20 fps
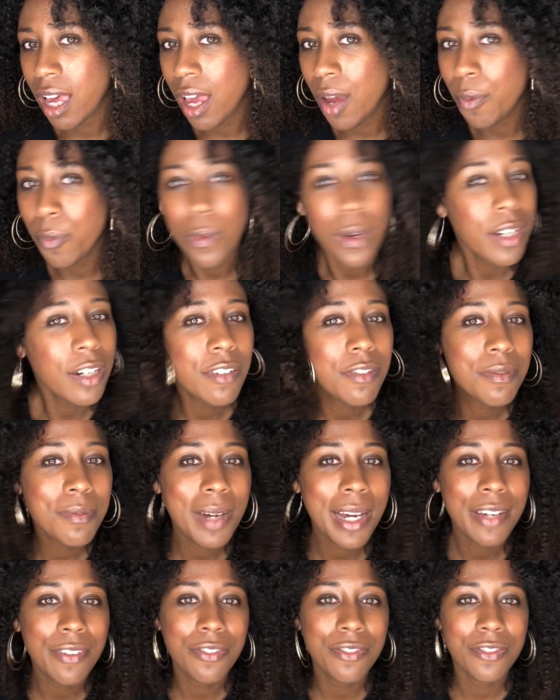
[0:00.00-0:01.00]
And one of
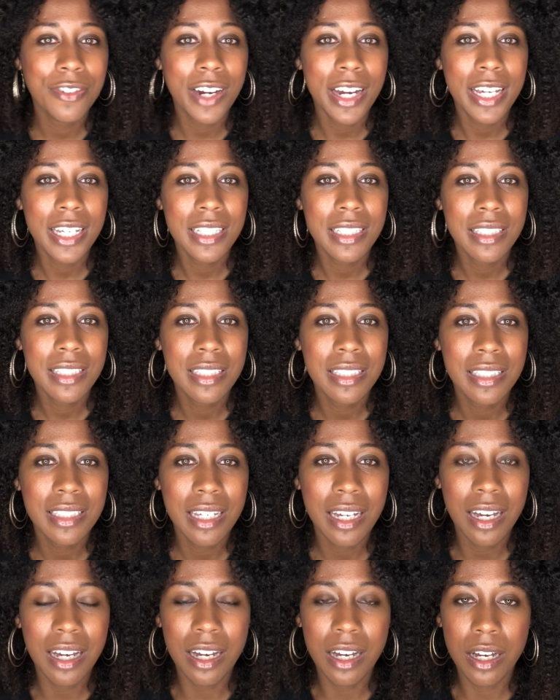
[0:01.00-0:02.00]
my friends,
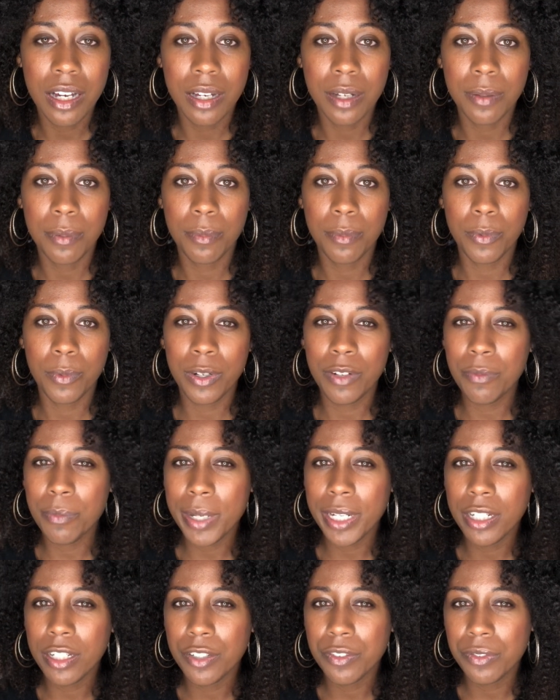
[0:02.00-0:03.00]
one of
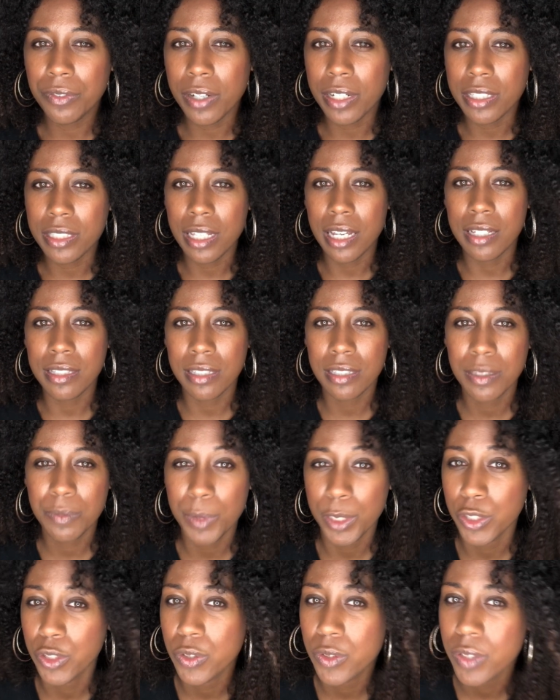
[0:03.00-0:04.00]
my good friends has a
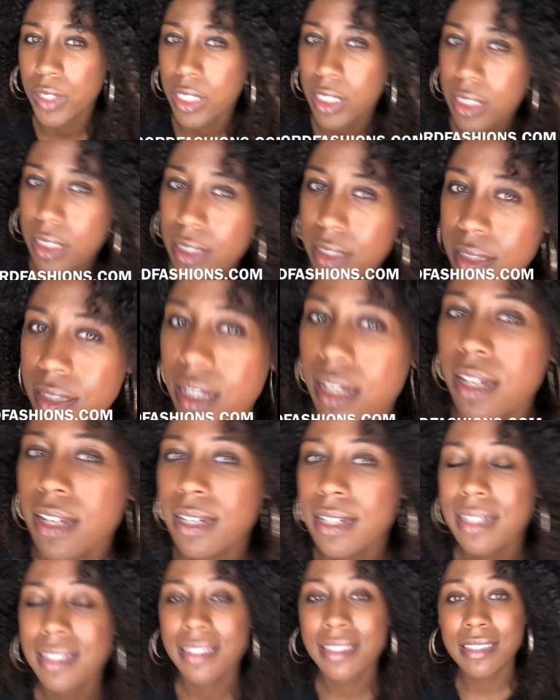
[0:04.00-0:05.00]
special needs
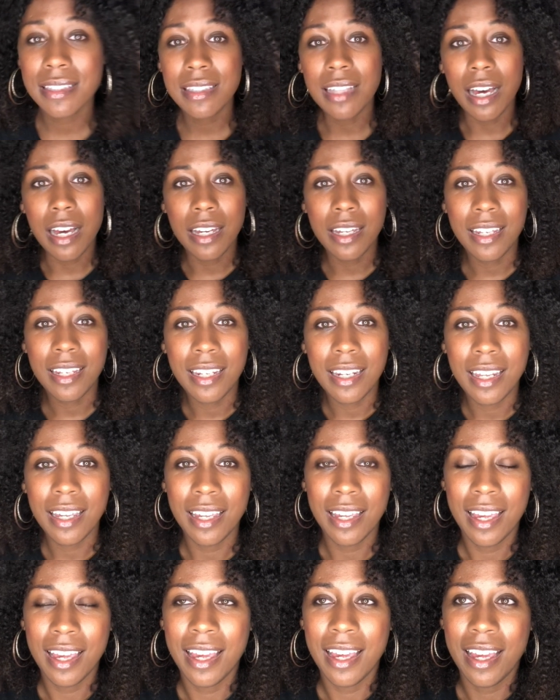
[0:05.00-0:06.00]
son
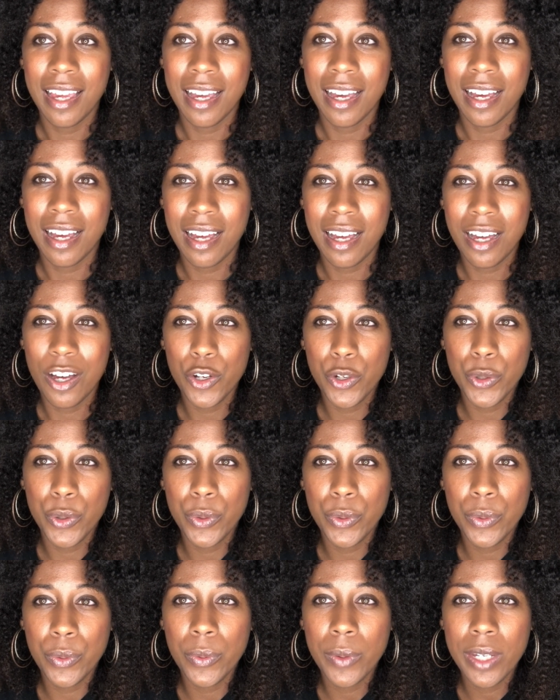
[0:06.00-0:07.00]

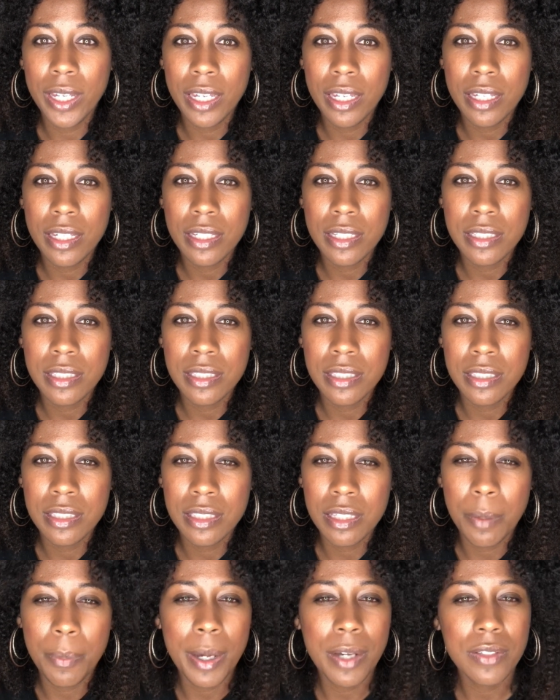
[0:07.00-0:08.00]
who is
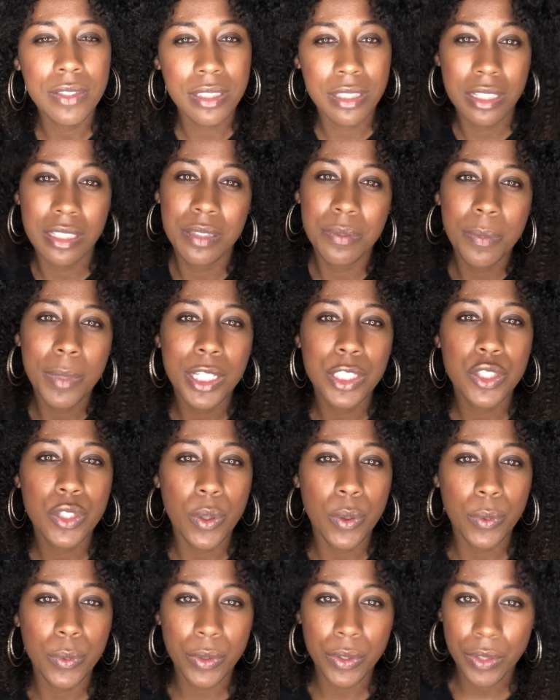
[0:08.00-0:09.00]
about 6 months
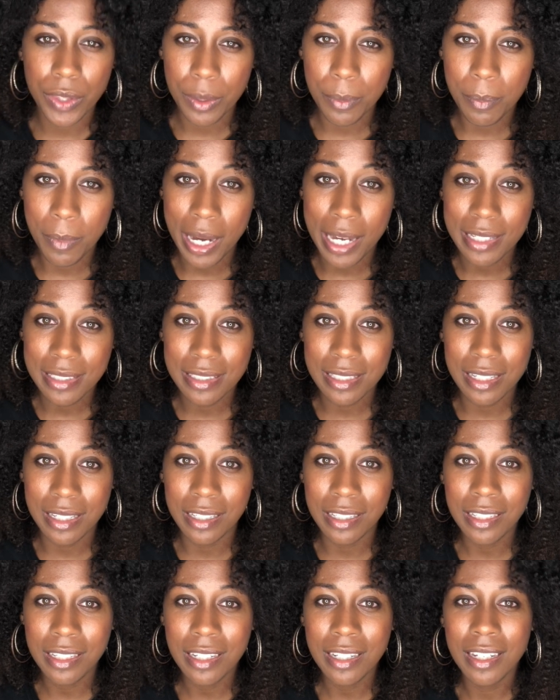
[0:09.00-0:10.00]
older than my son.
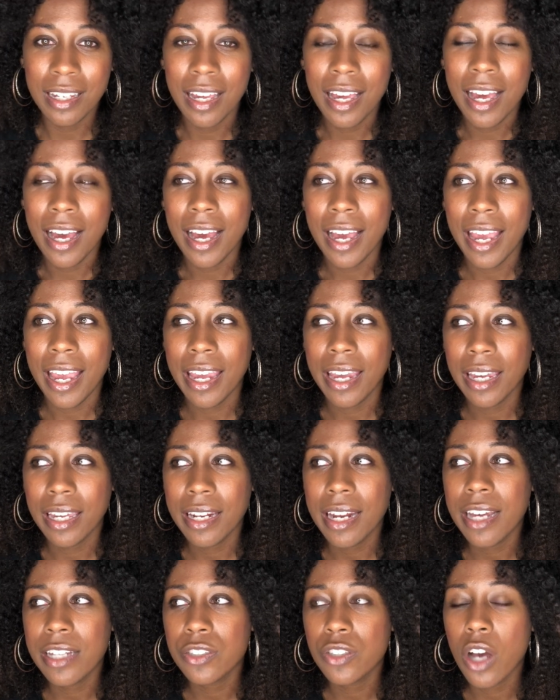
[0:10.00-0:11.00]

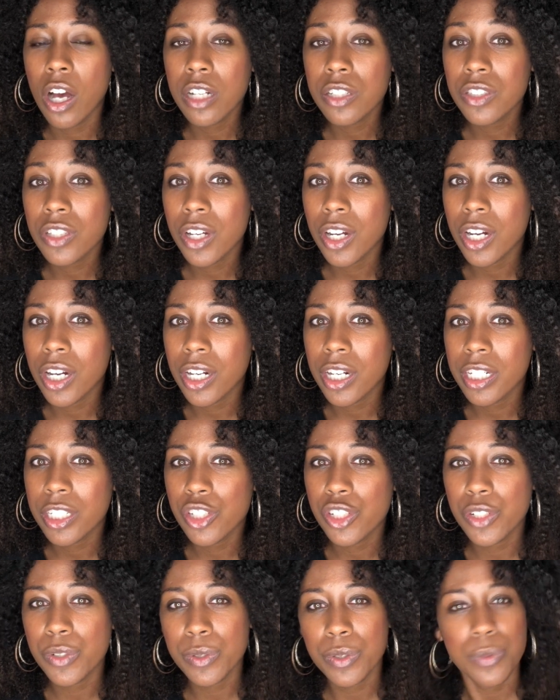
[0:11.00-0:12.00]
And I talked to her
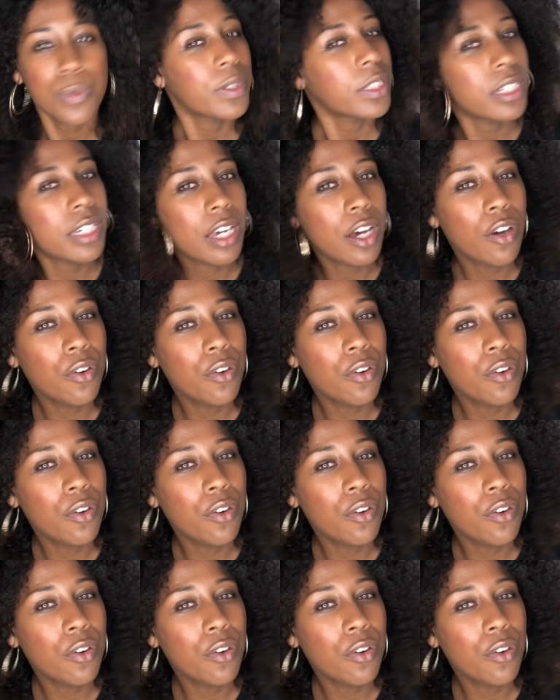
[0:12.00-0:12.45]
and she was really